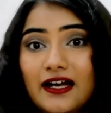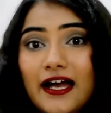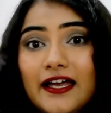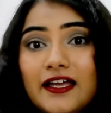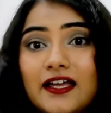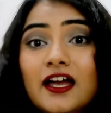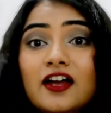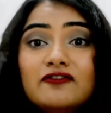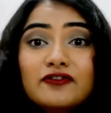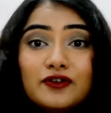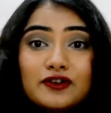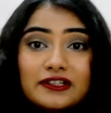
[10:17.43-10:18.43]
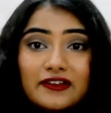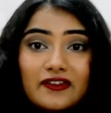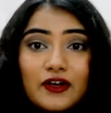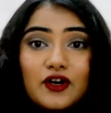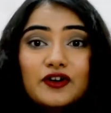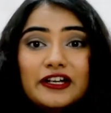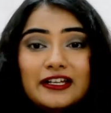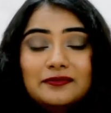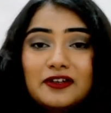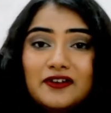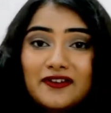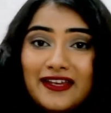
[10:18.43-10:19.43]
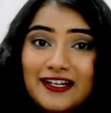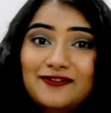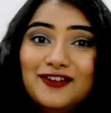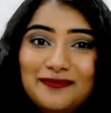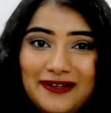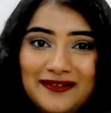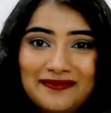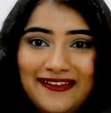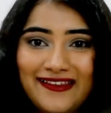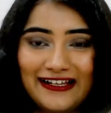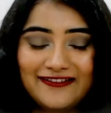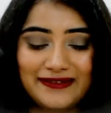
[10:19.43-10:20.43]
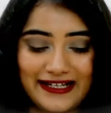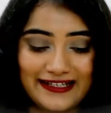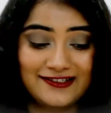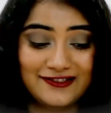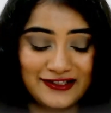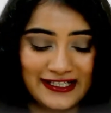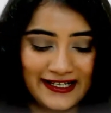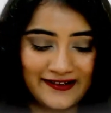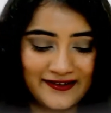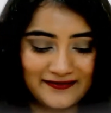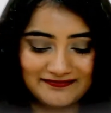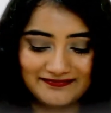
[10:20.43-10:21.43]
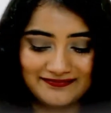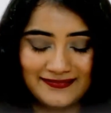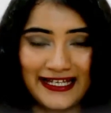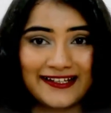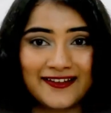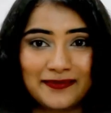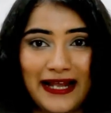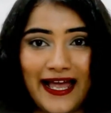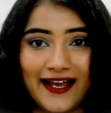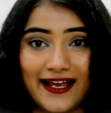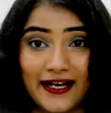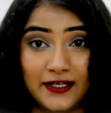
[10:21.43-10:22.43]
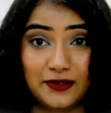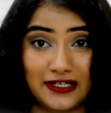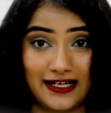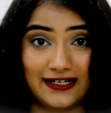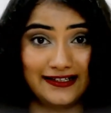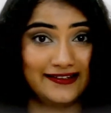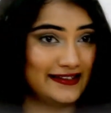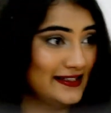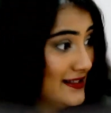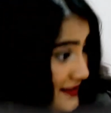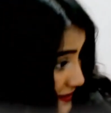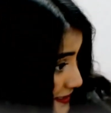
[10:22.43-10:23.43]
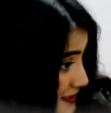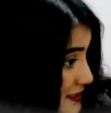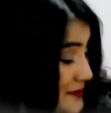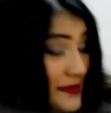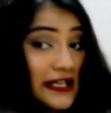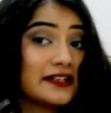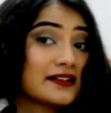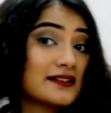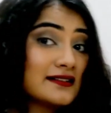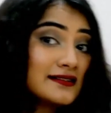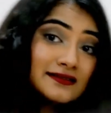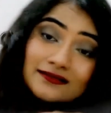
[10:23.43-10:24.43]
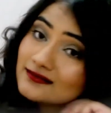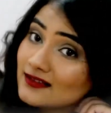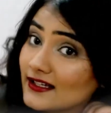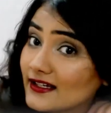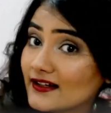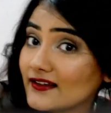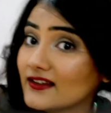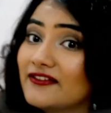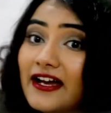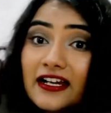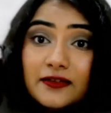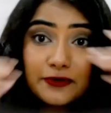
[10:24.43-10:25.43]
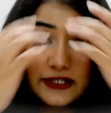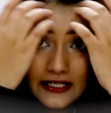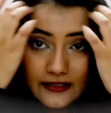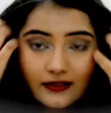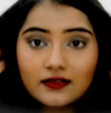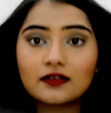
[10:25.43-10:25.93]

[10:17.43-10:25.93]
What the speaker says: I wore this hoodie because I didn't want to burn myself, but I didn't realize that it's black and you can hardly see. But here is the final product.